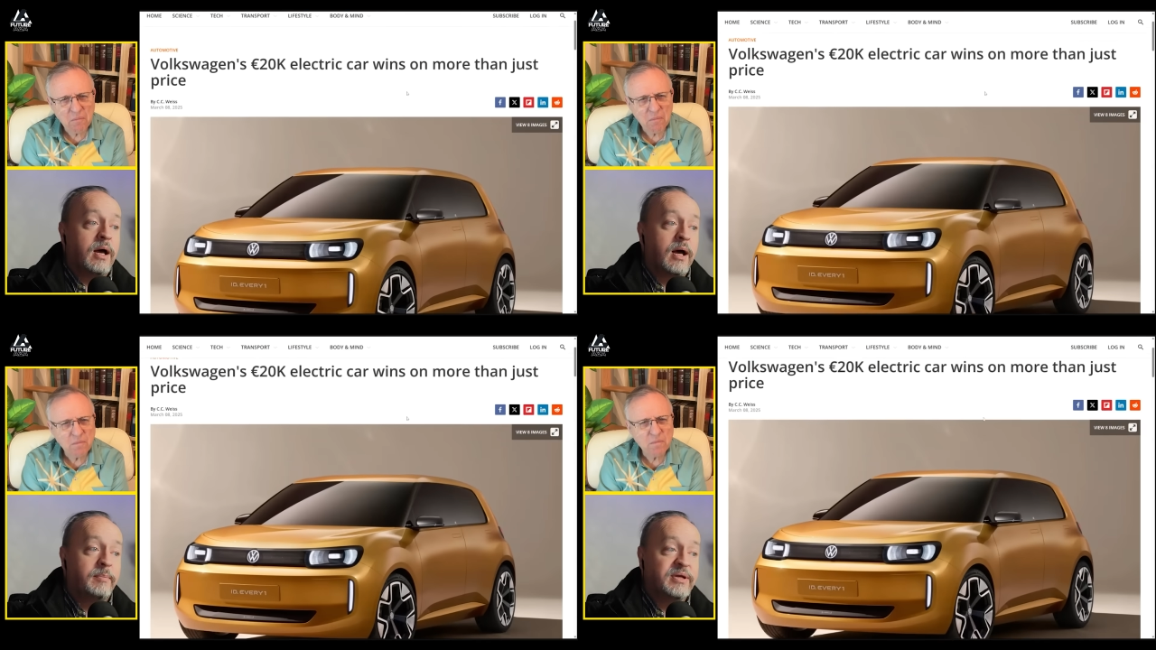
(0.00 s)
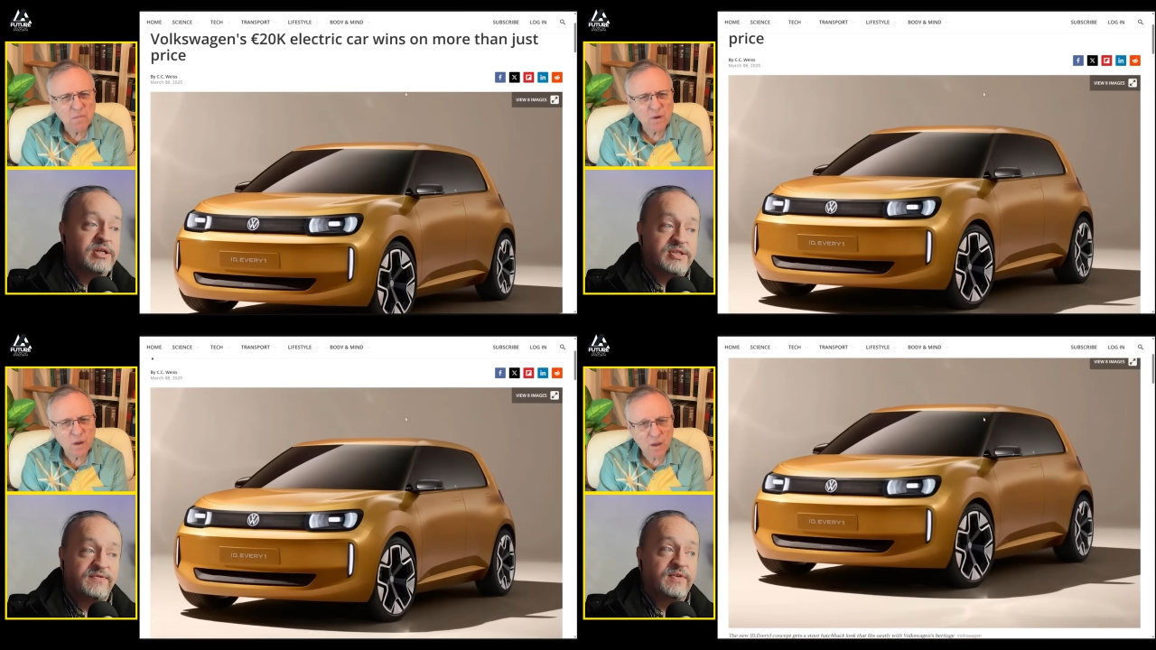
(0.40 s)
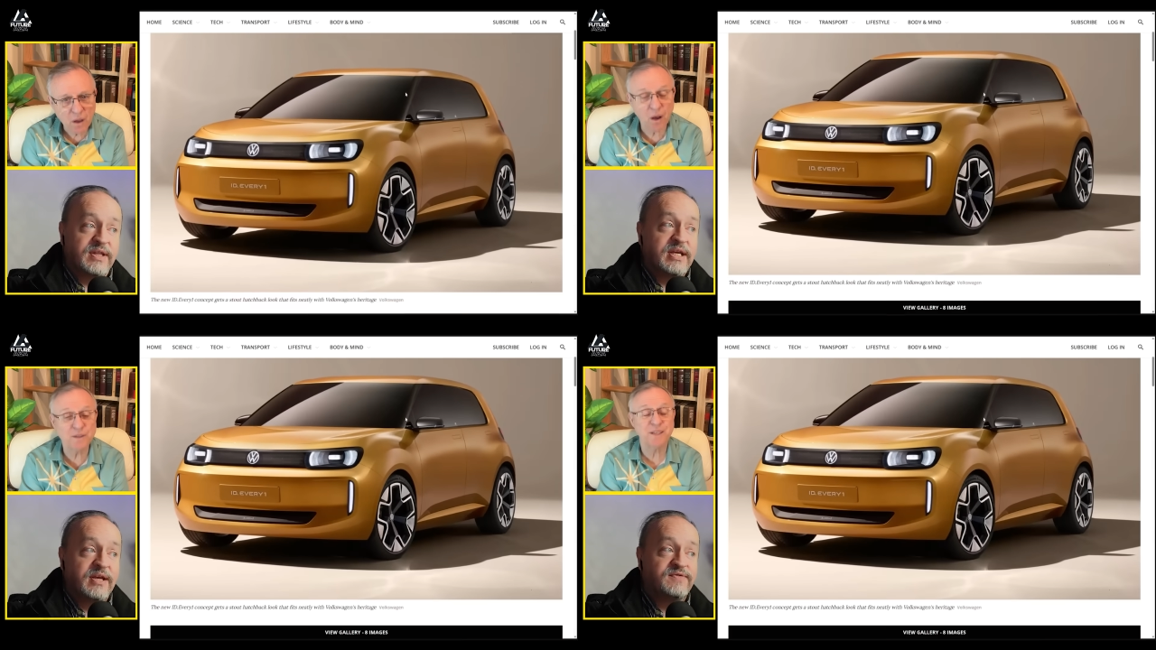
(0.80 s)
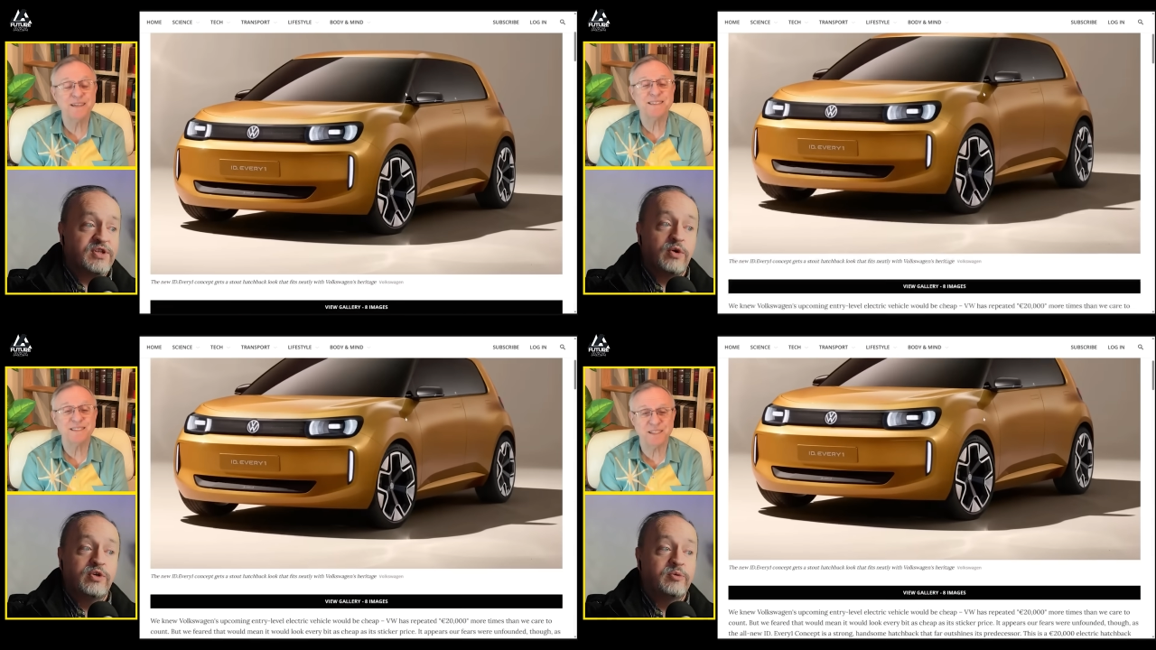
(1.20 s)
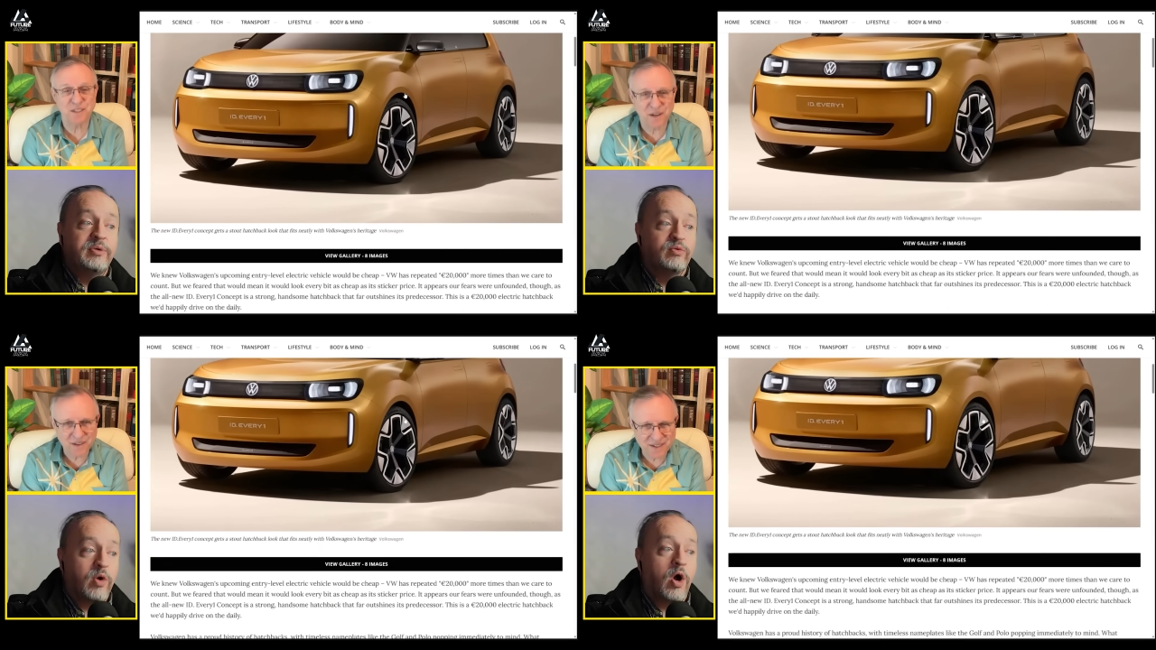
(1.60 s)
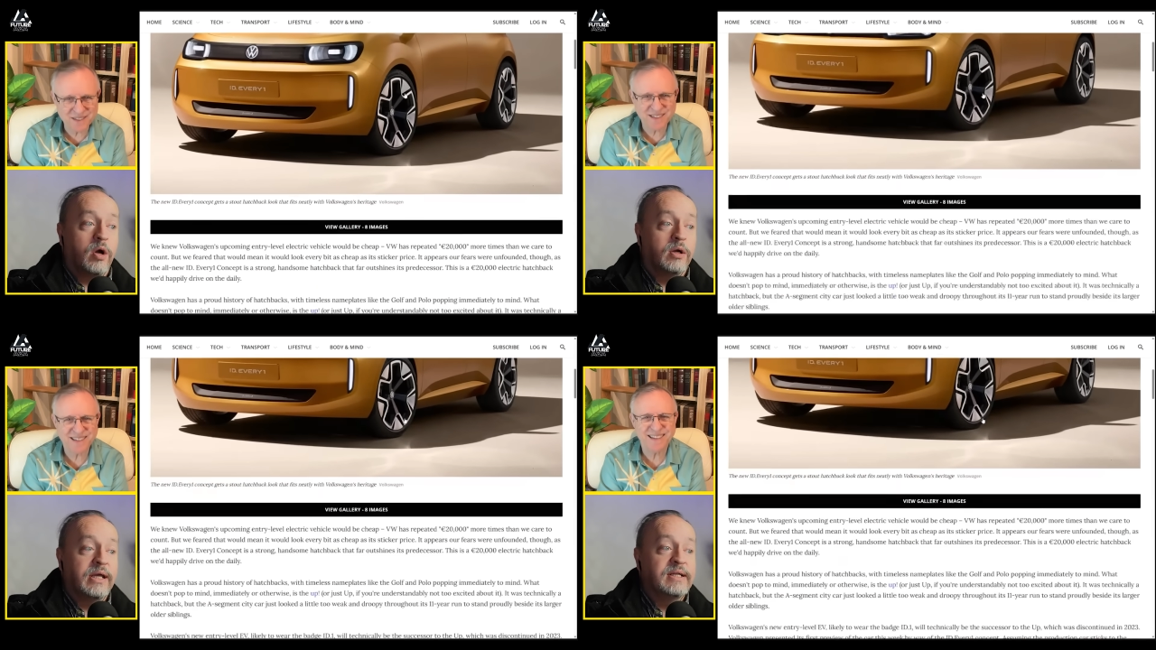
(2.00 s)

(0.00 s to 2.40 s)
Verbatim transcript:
Speaker 1: Uh, because if, if so, you'd be wrong.